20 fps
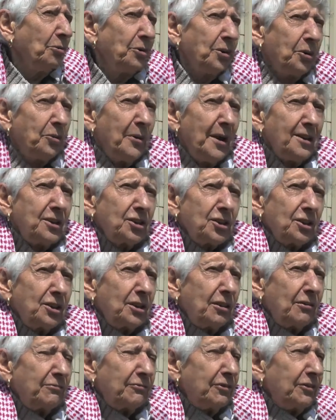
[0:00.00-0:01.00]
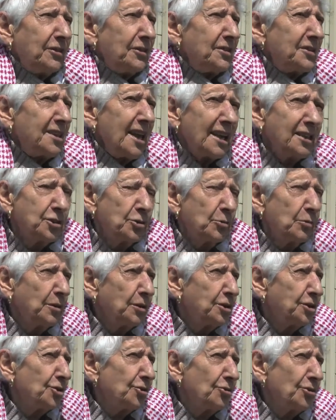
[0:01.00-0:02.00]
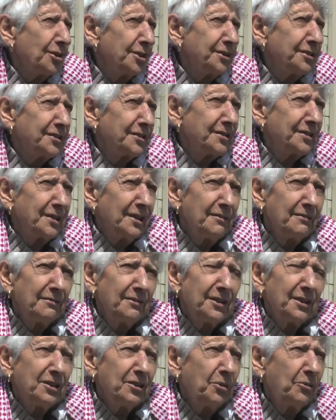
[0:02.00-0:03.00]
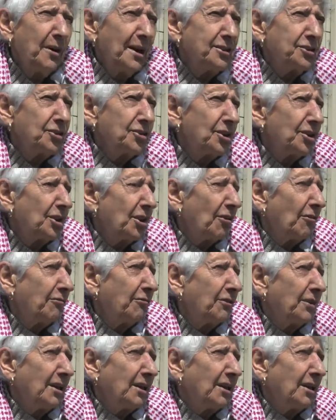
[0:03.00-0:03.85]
The question of sexual choice, the question of